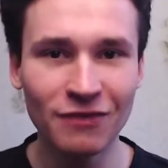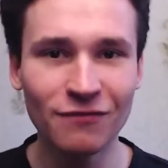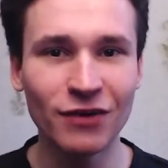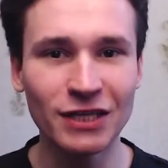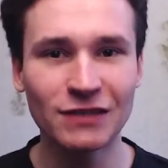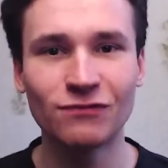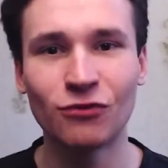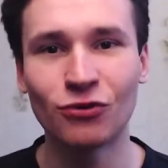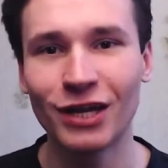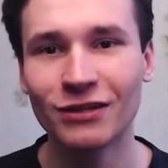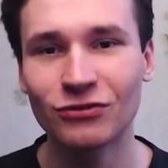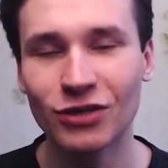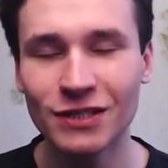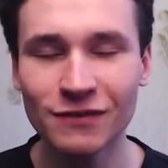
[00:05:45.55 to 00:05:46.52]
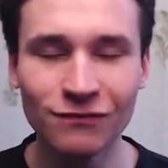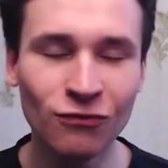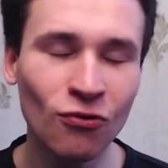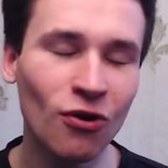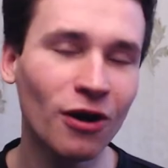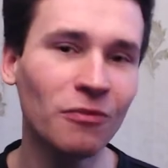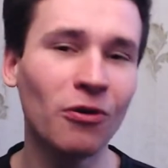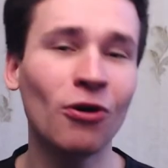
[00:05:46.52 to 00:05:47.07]
fast Fourier
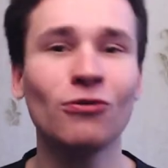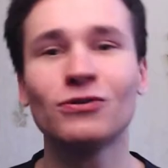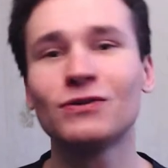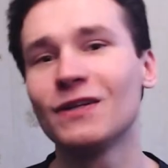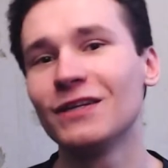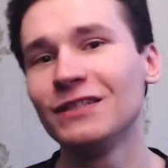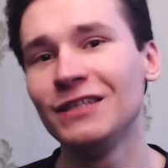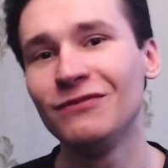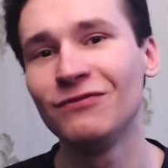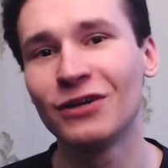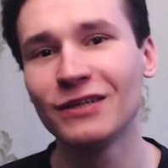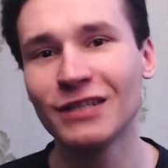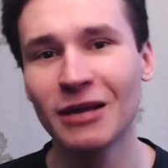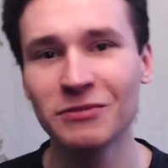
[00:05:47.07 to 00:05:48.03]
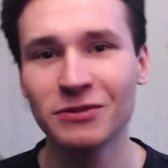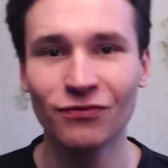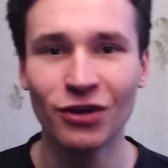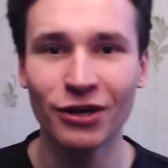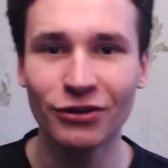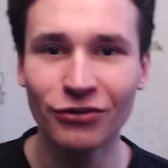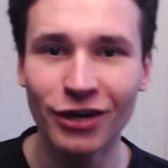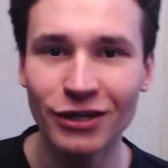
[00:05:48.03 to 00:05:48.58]
transform, also different types of
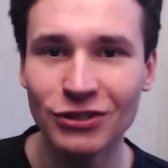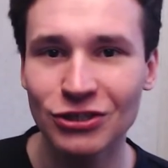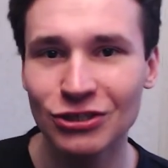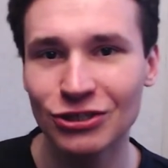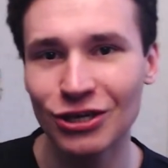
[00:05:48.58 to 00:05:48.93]
Lagrange